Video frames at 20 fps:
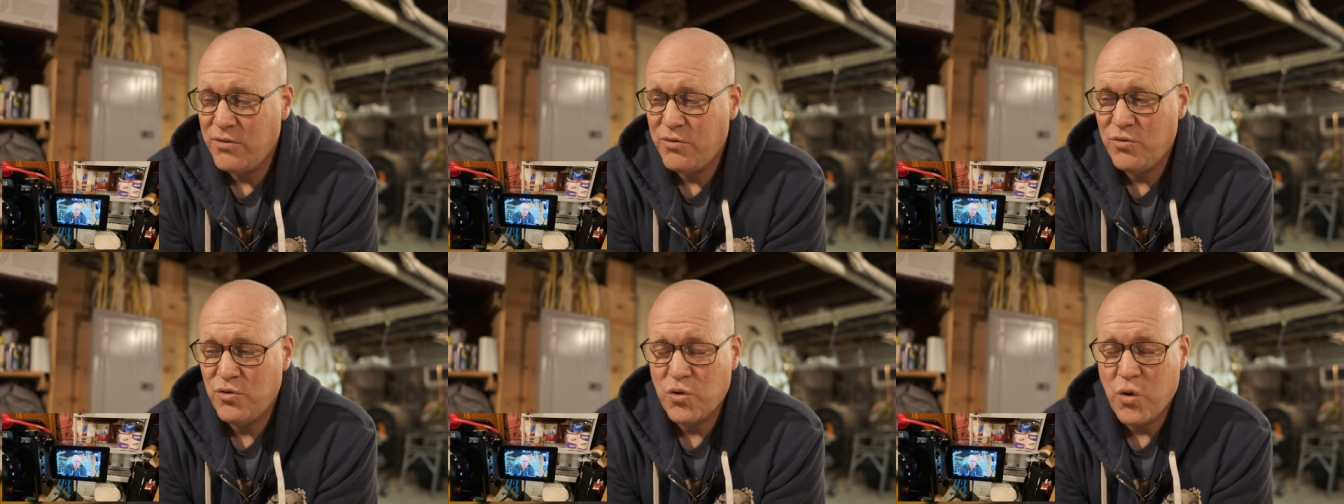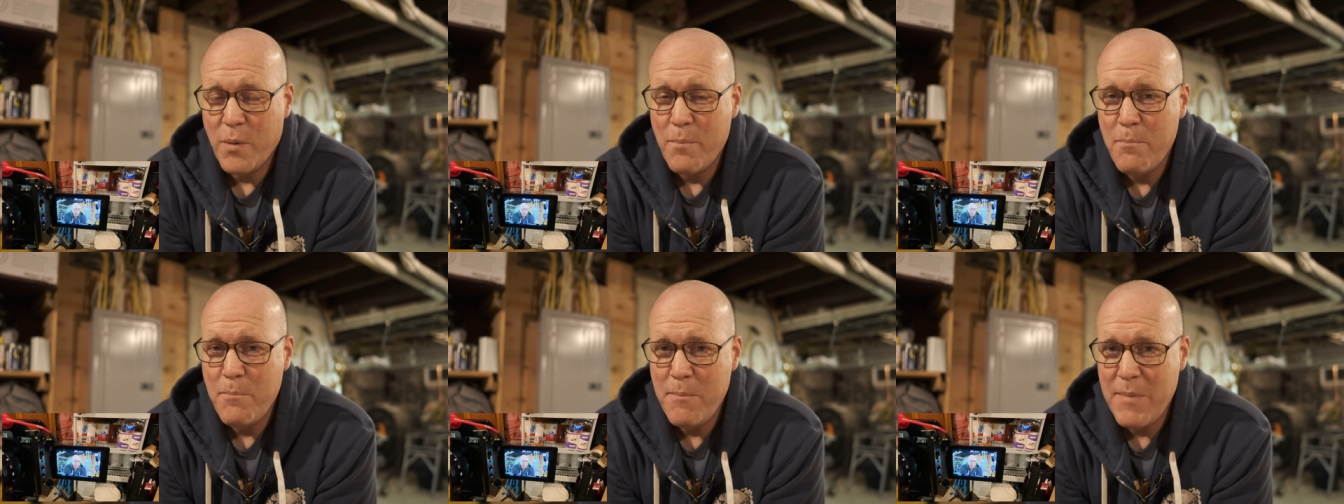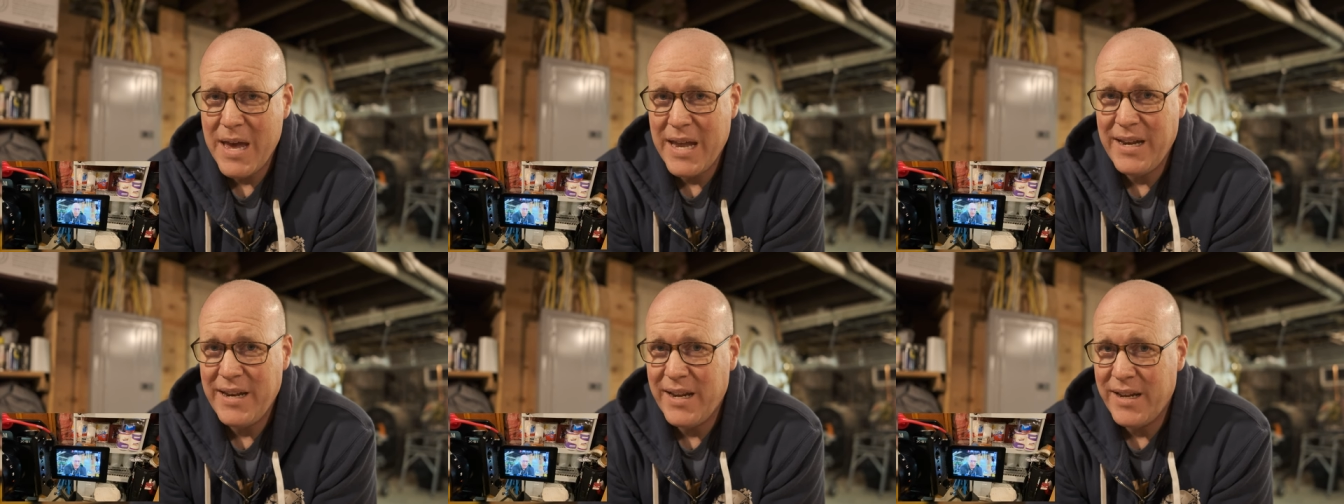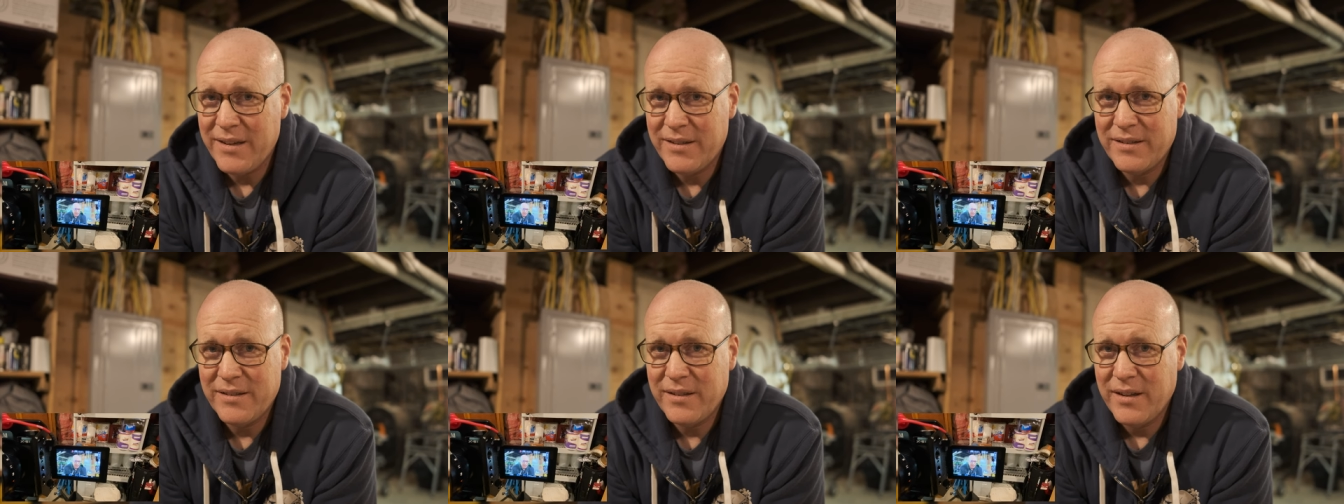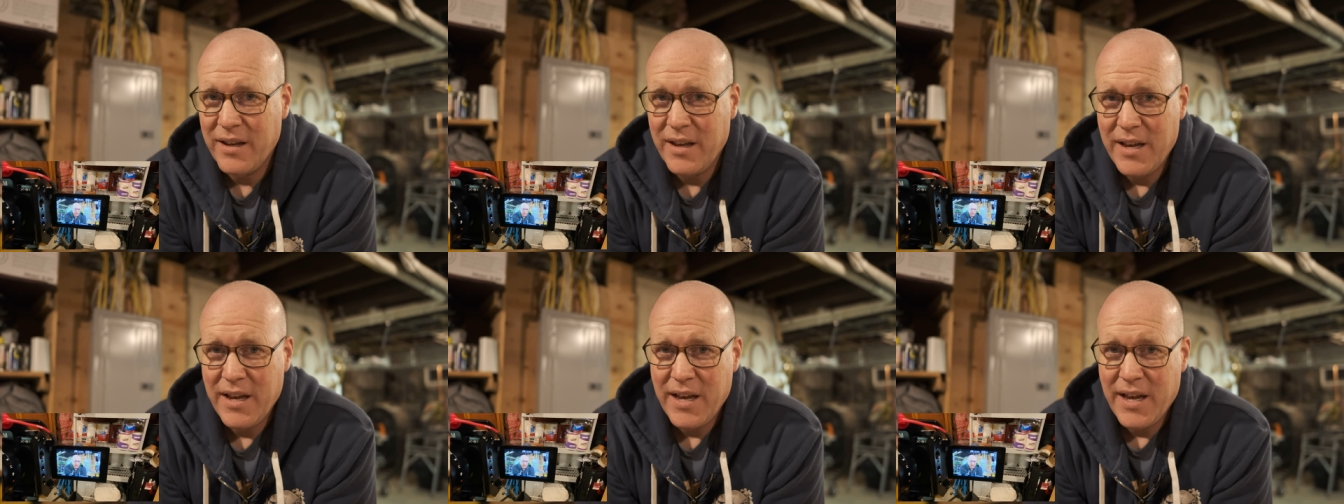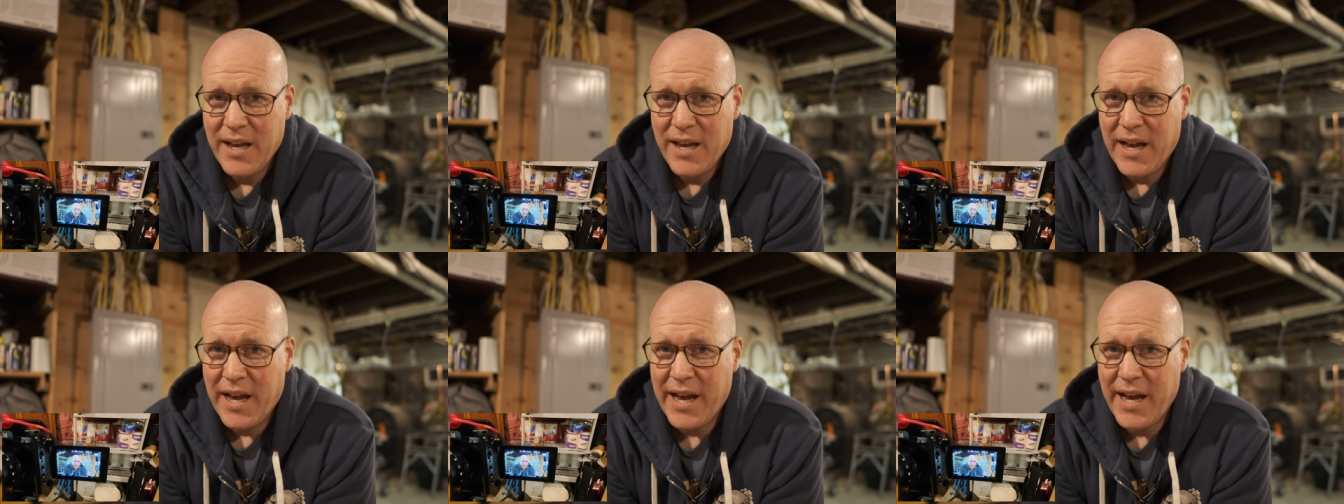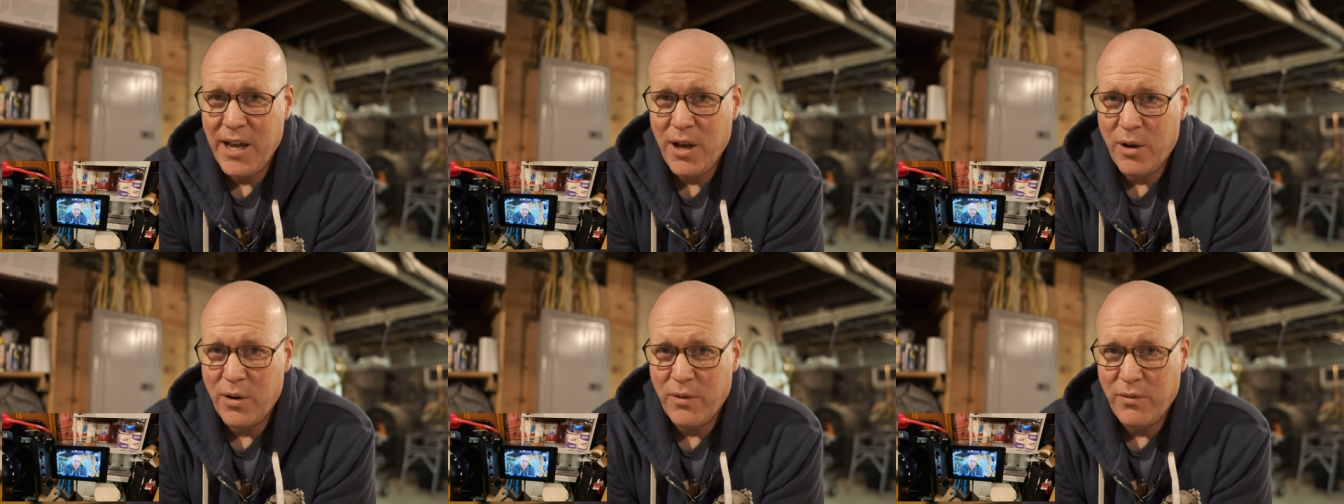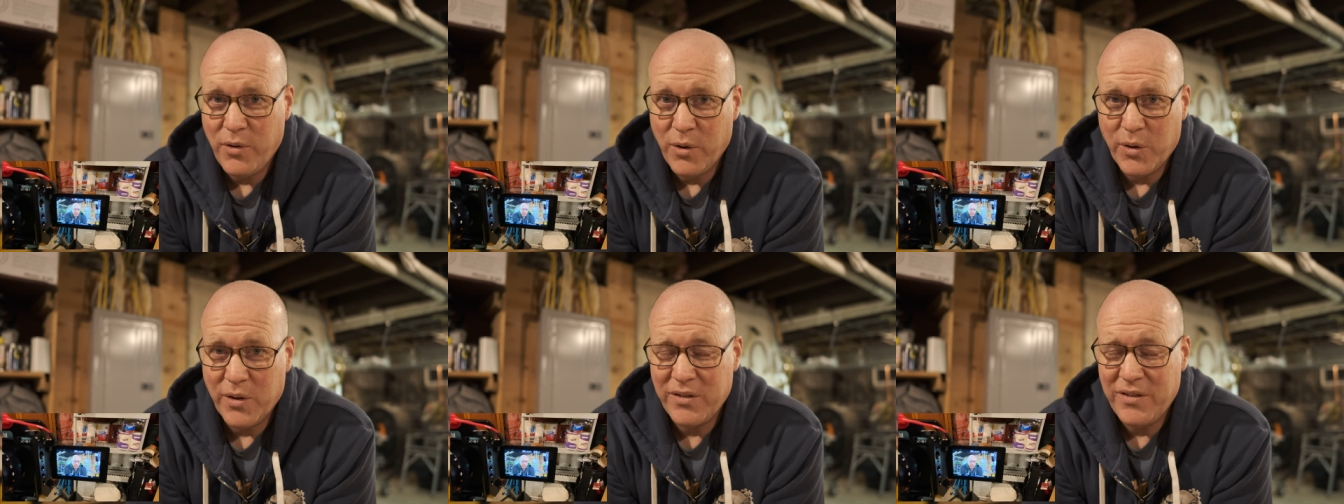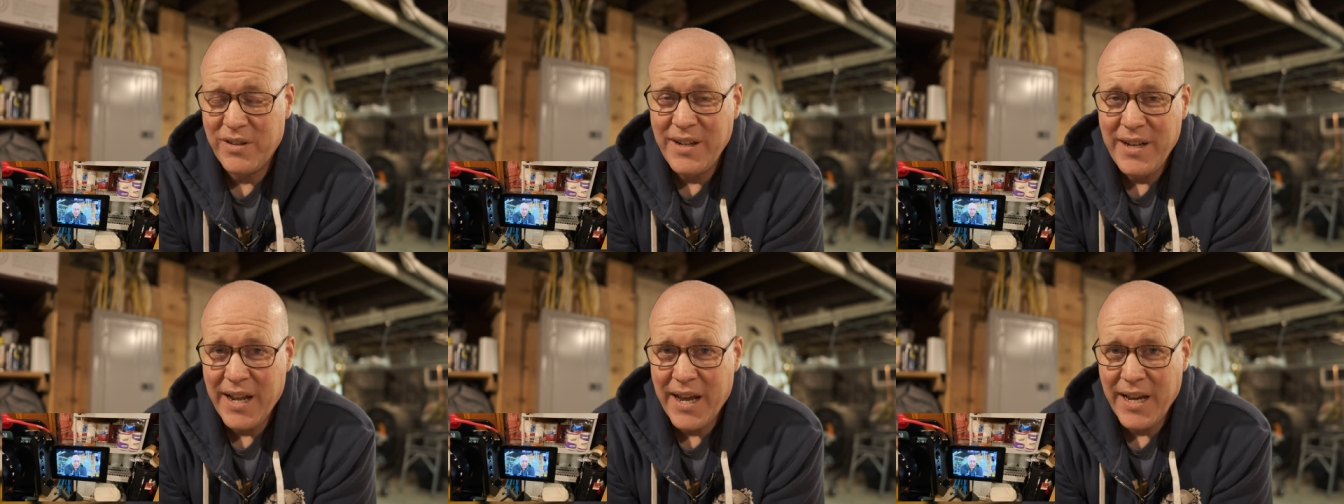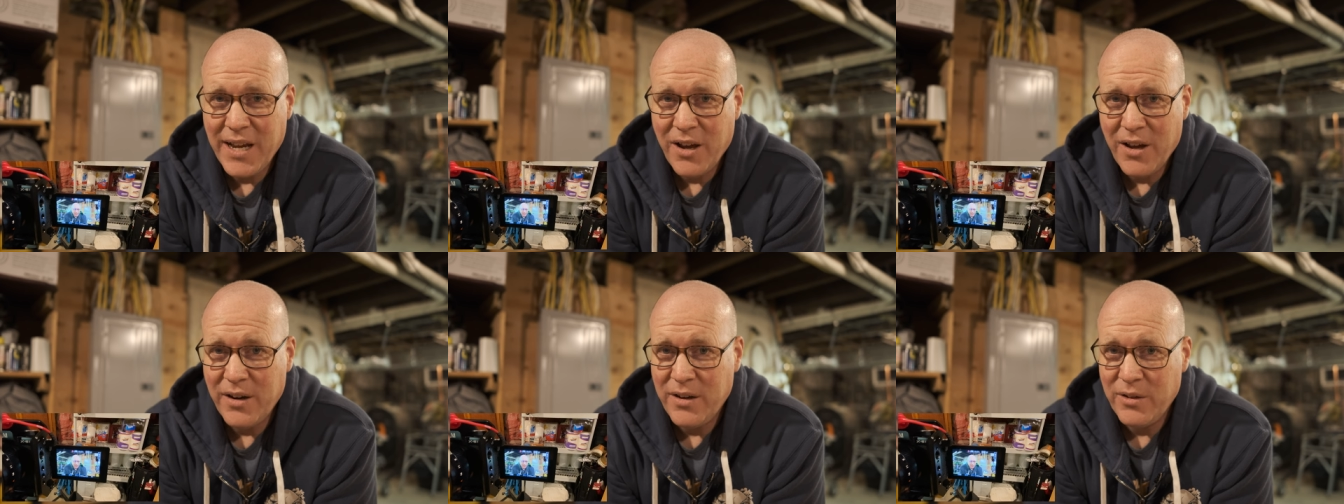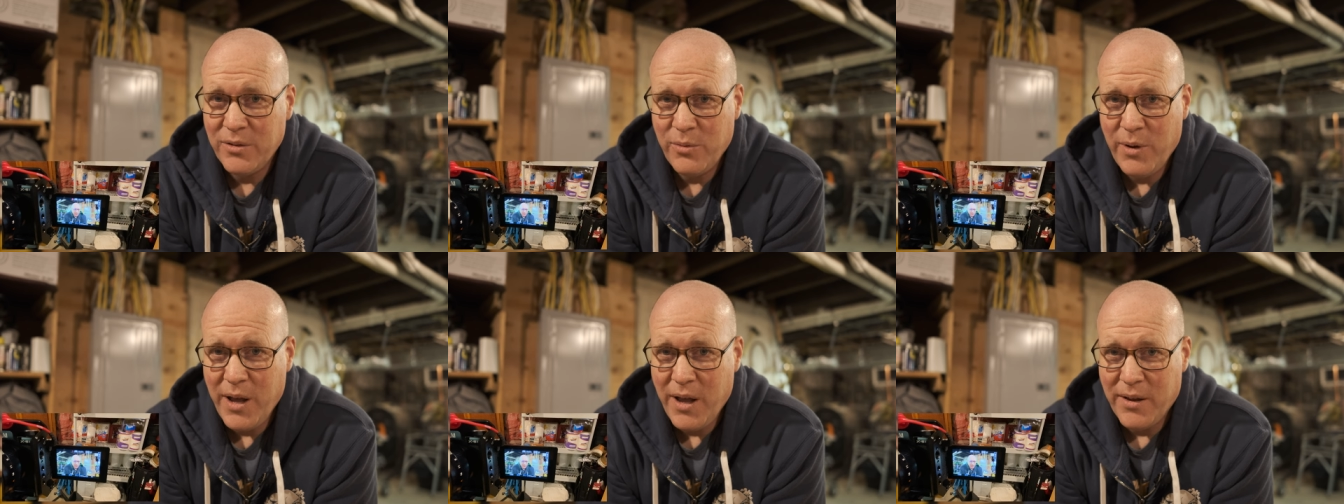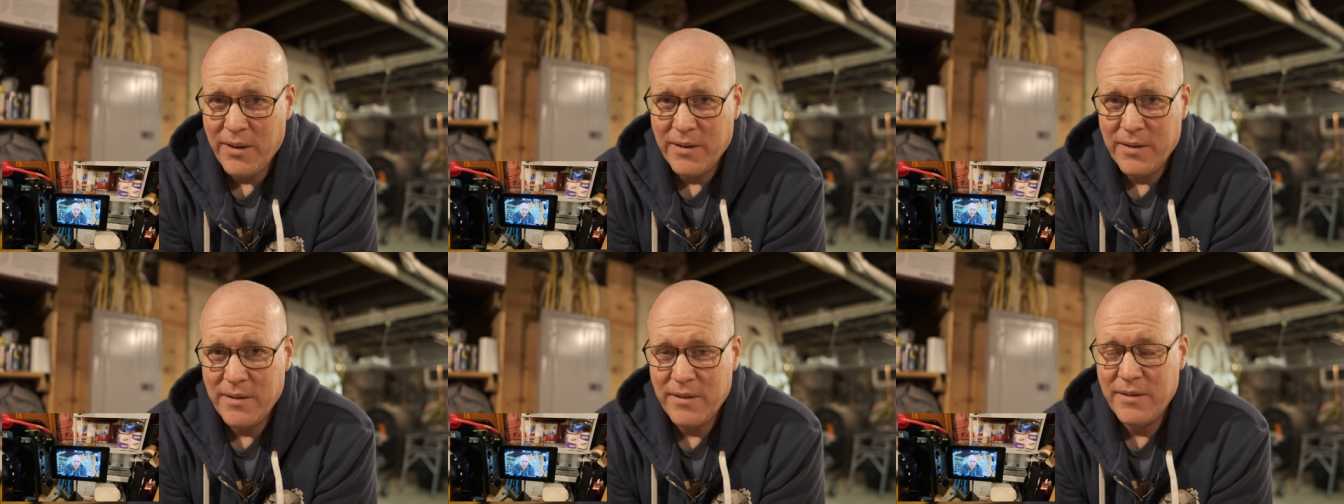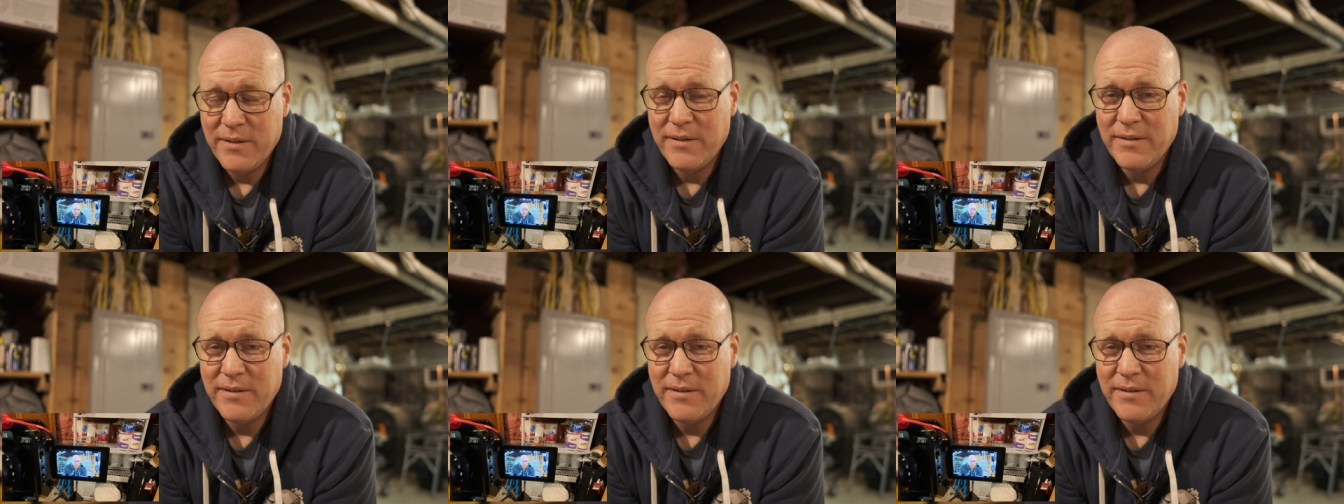tremendous eye autofocus and Nikon as well.